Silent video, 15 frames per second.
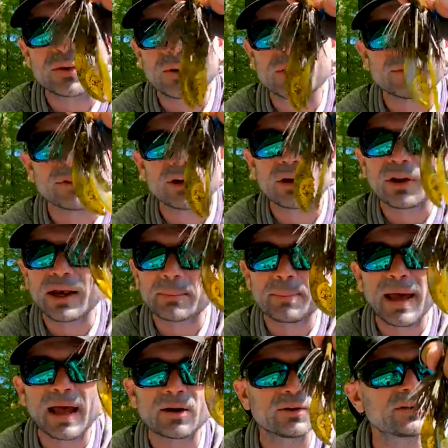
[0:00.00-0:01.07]
sort of little like
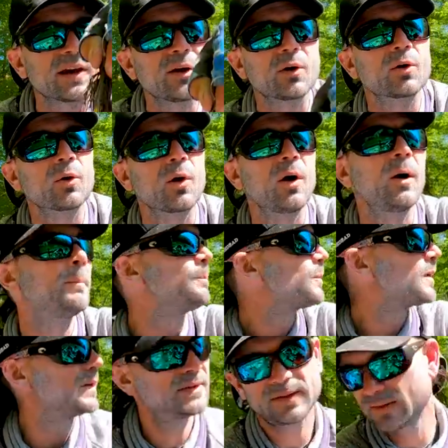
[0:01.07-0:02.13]
paddle tail craw.
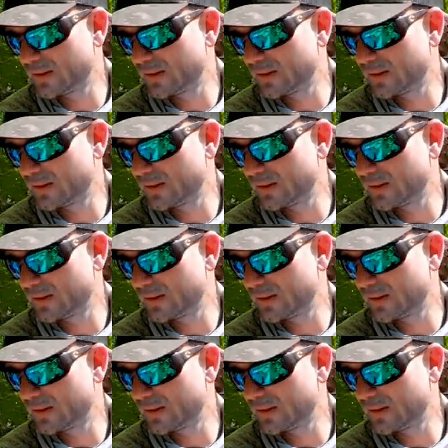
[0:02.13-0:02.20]
Let's